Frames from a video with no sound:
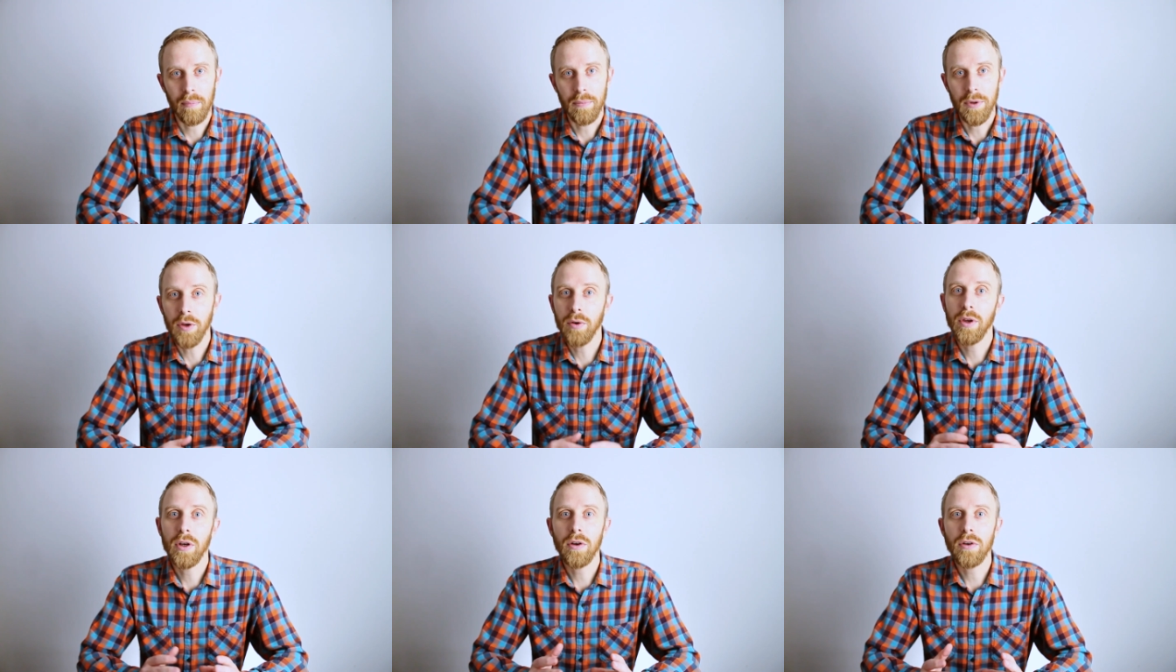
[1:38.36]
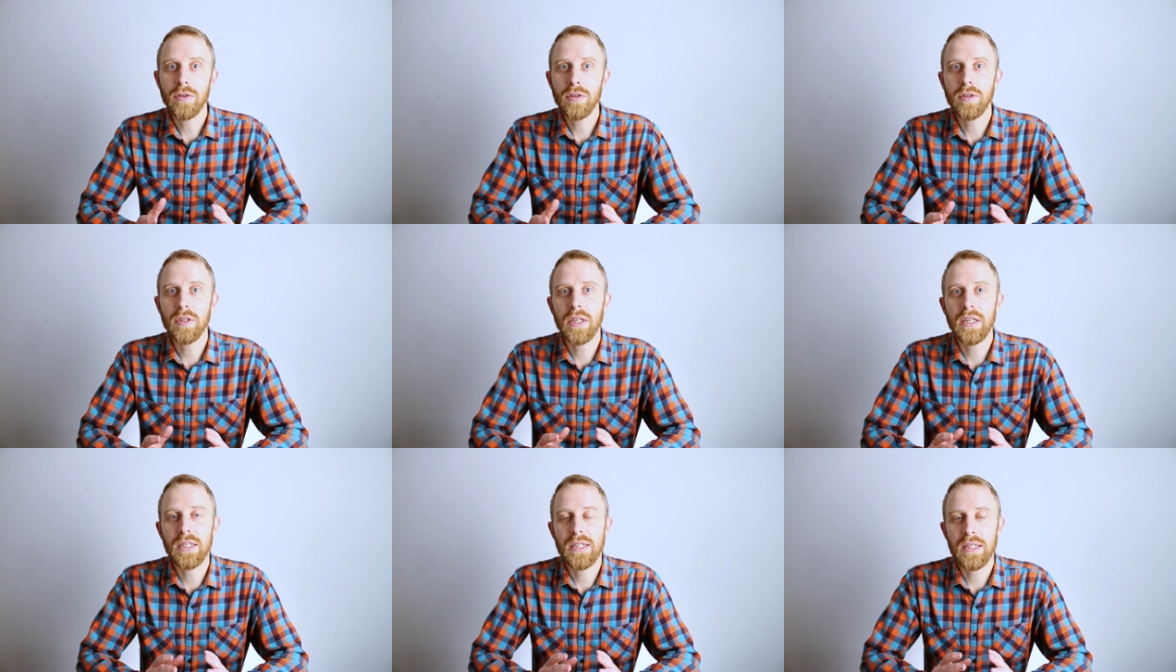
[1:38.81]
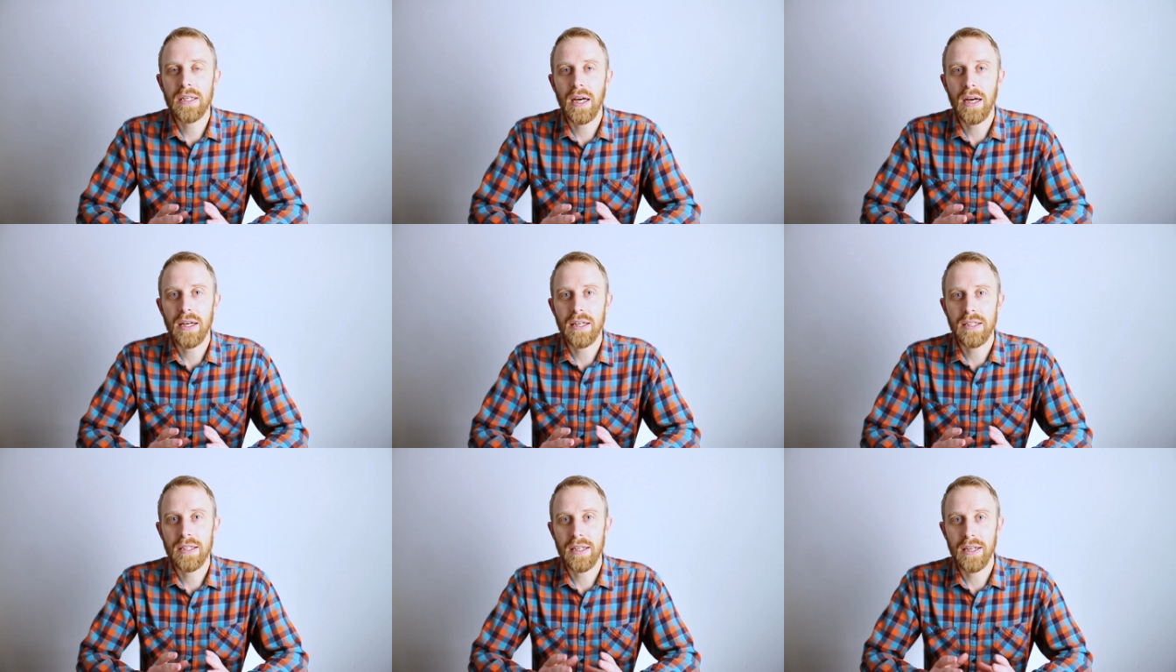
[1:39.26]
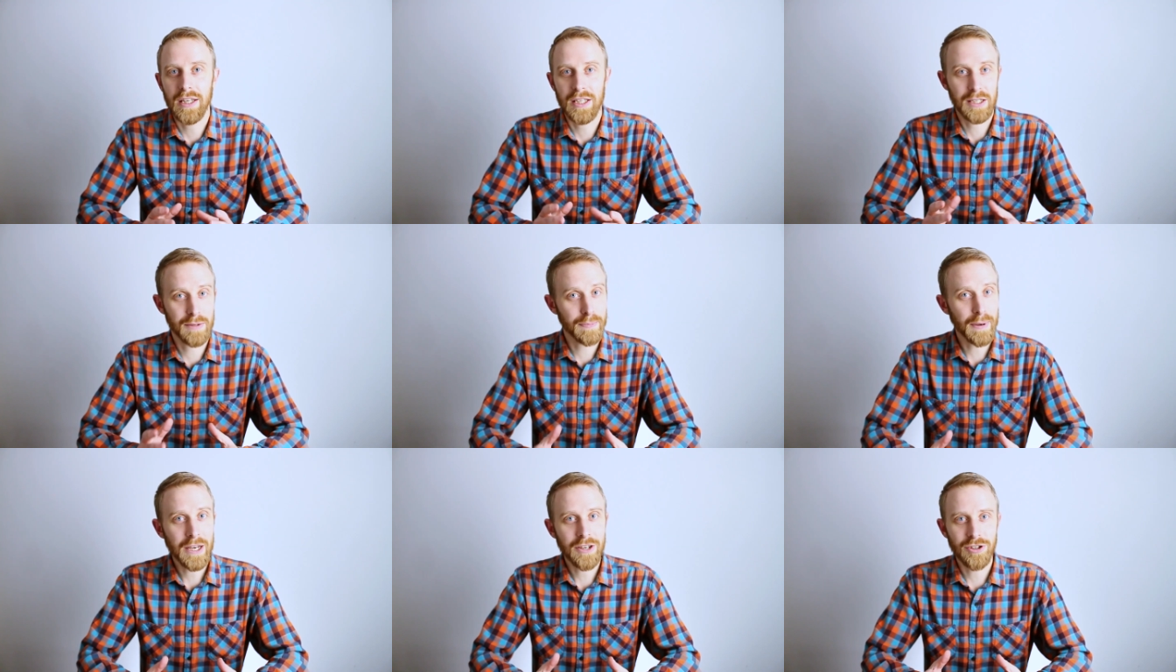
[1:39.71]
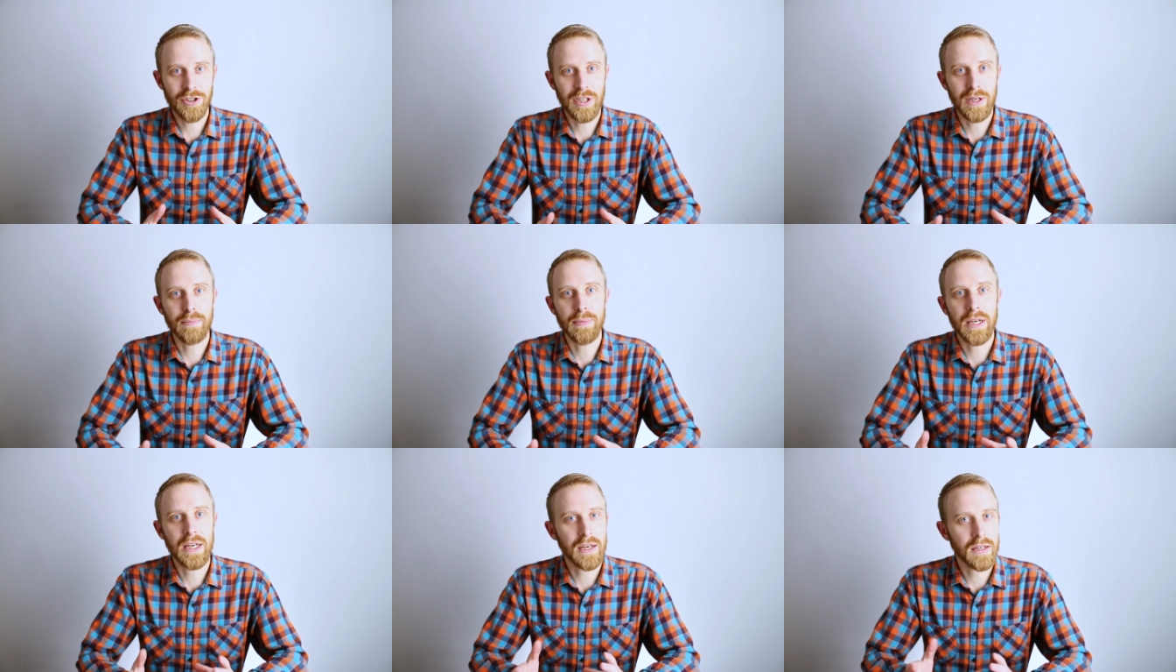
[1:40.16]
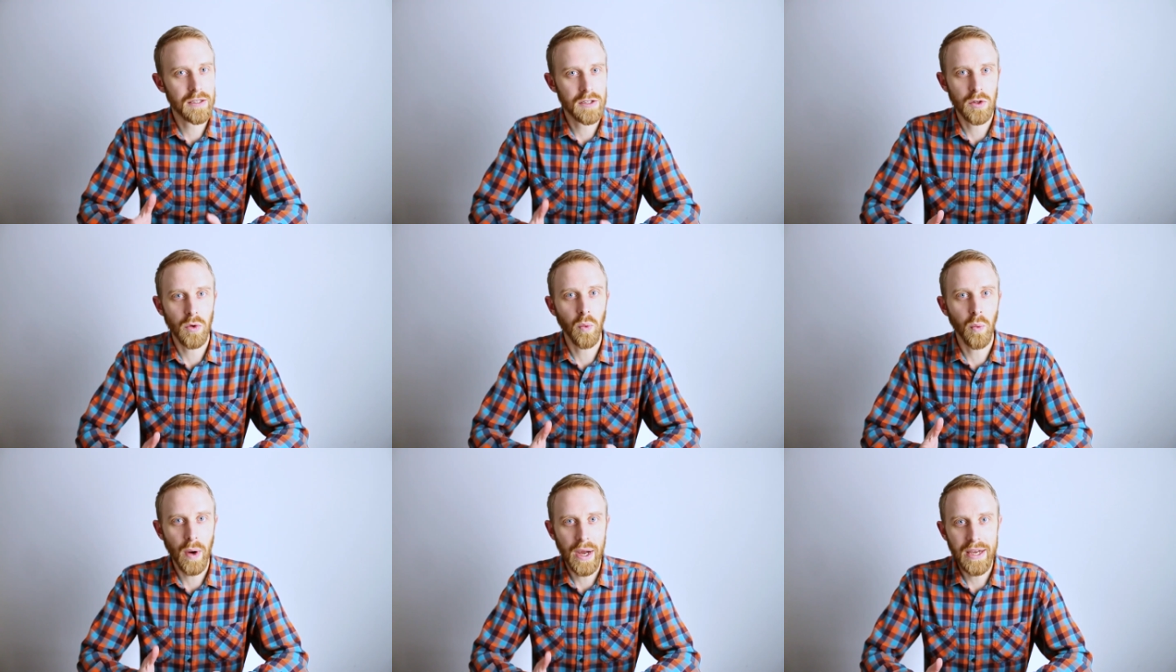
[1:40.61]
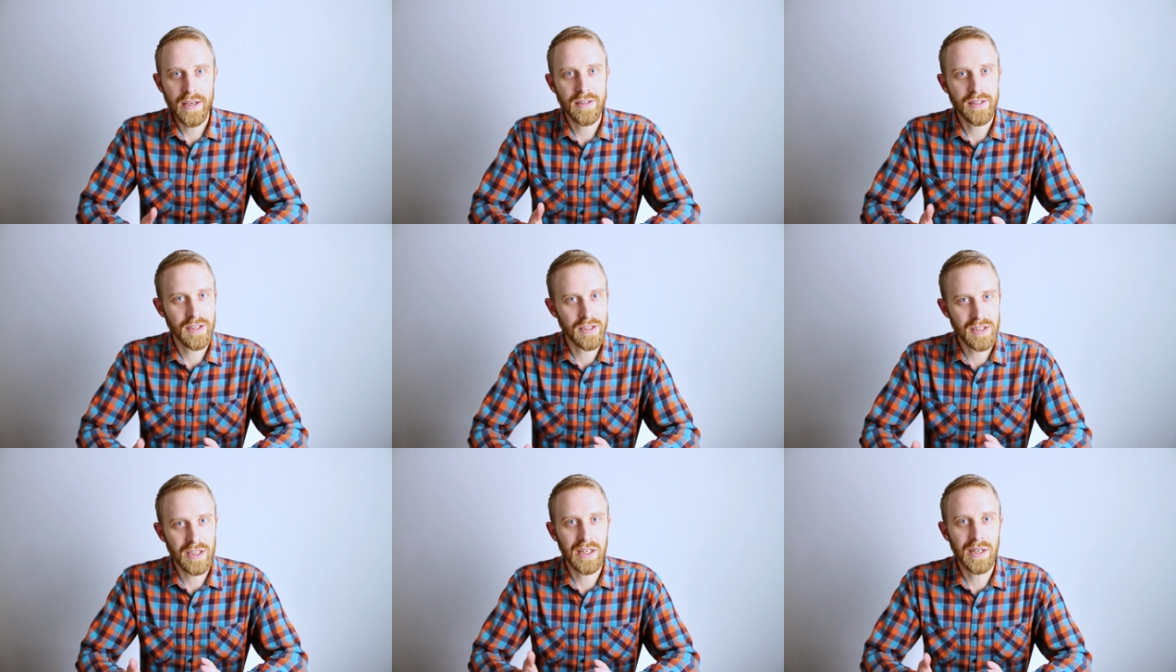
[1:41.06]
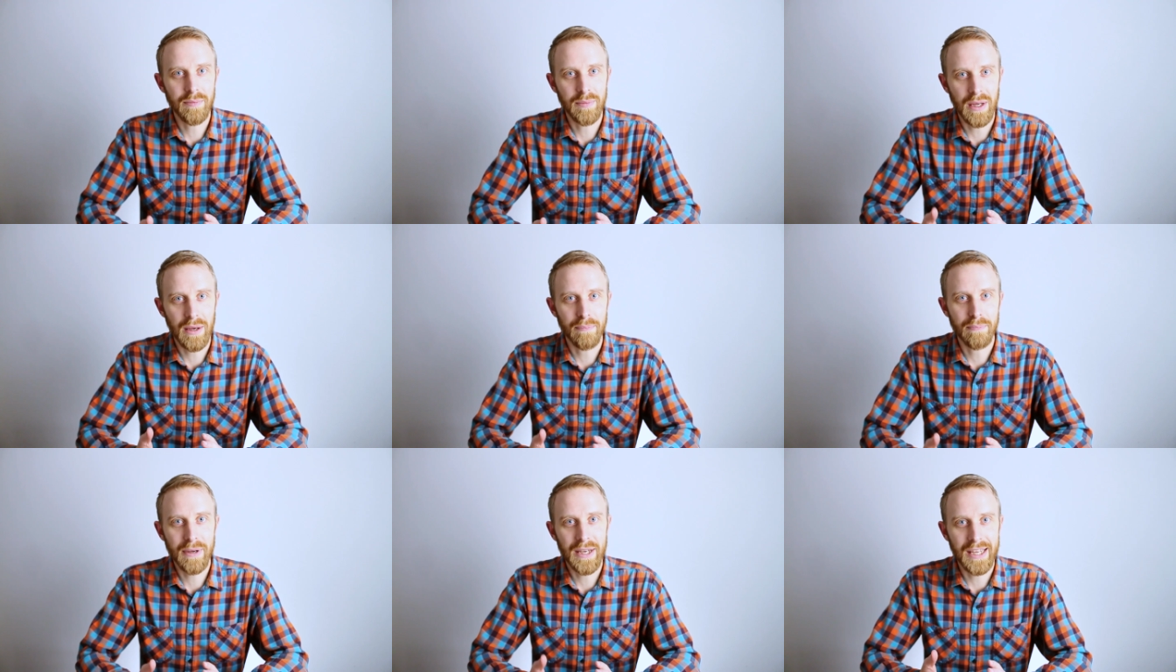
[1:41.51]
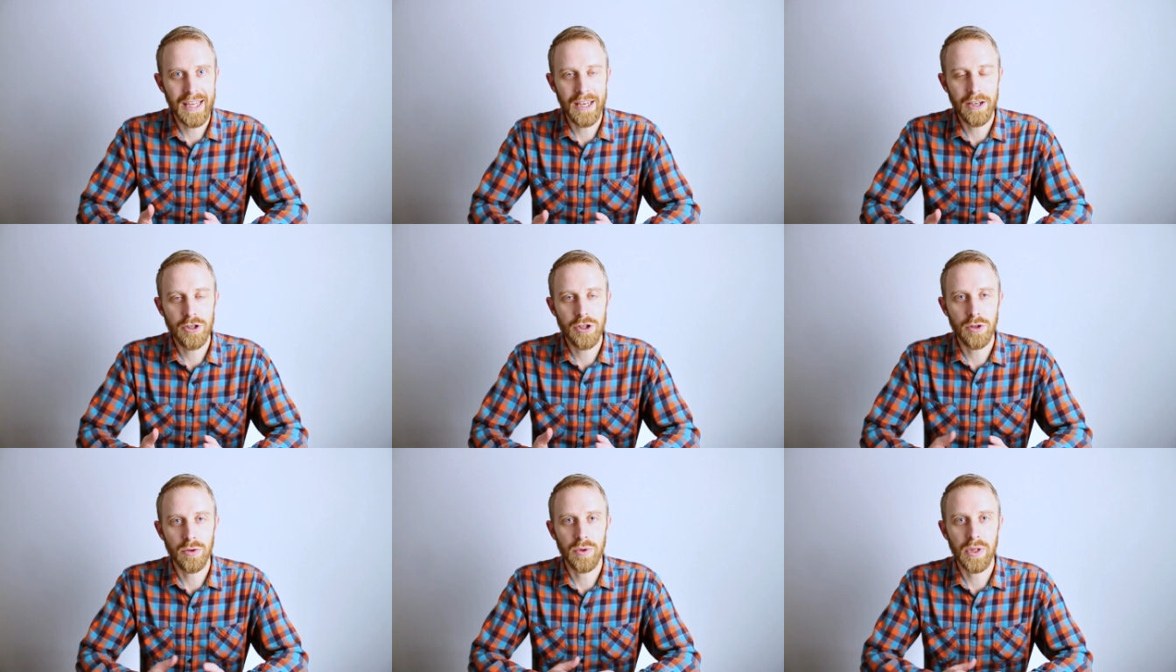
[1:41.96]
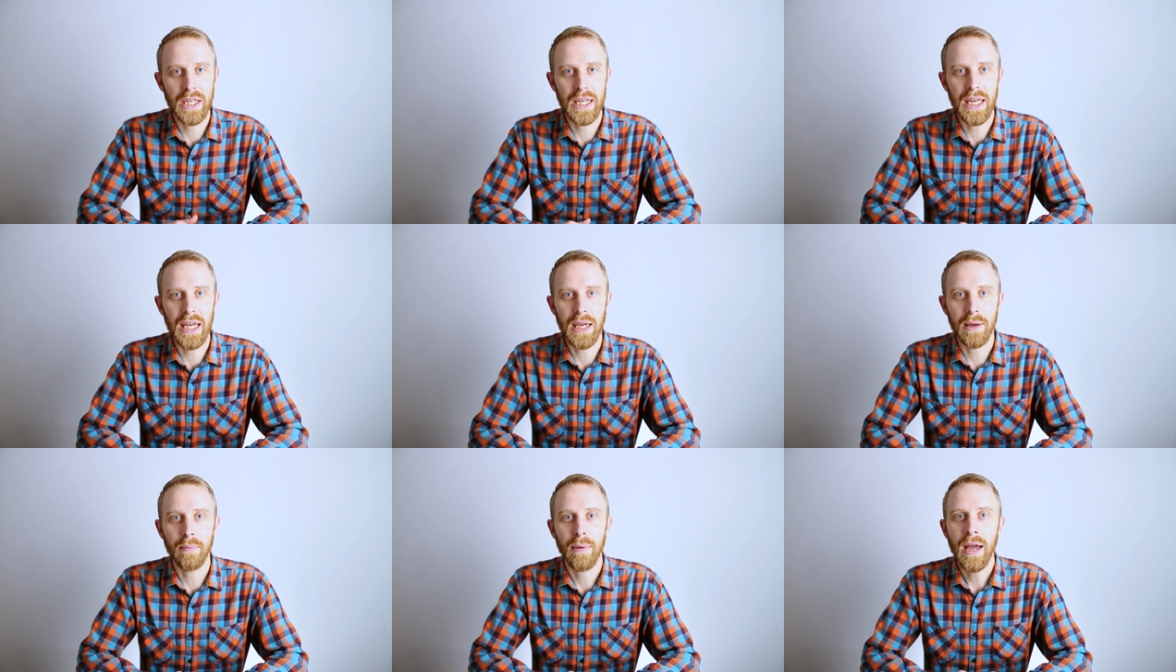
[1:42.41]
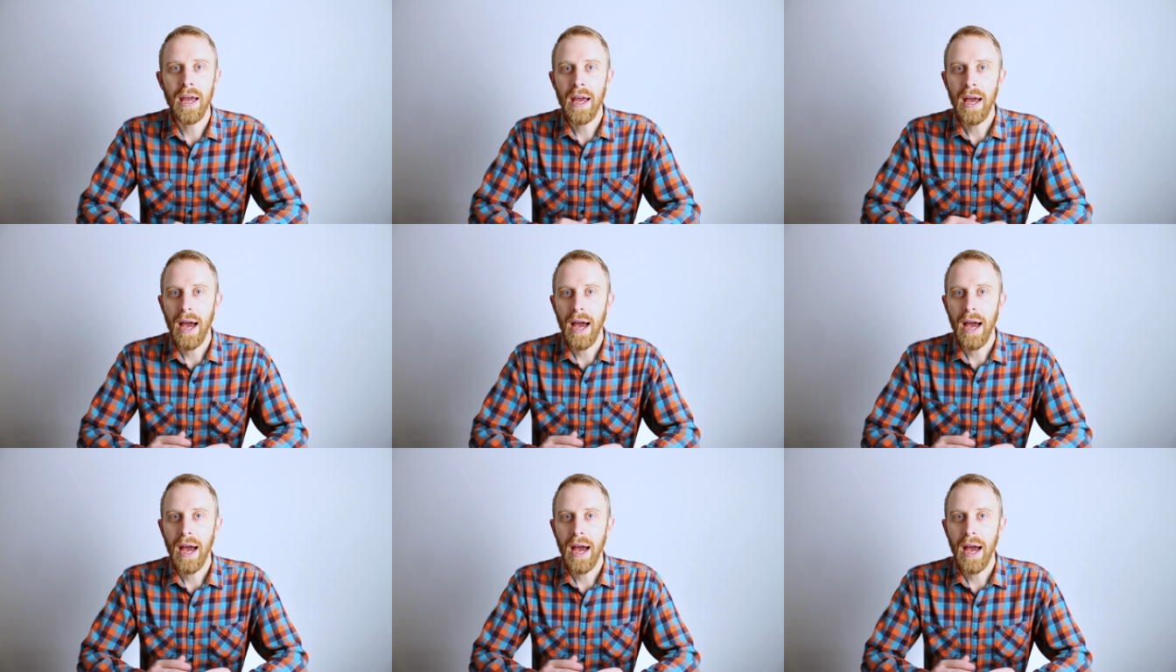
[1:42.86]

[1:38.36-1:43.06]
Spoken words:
You can also discuss, especially because the waste is going to be a big issue in the game,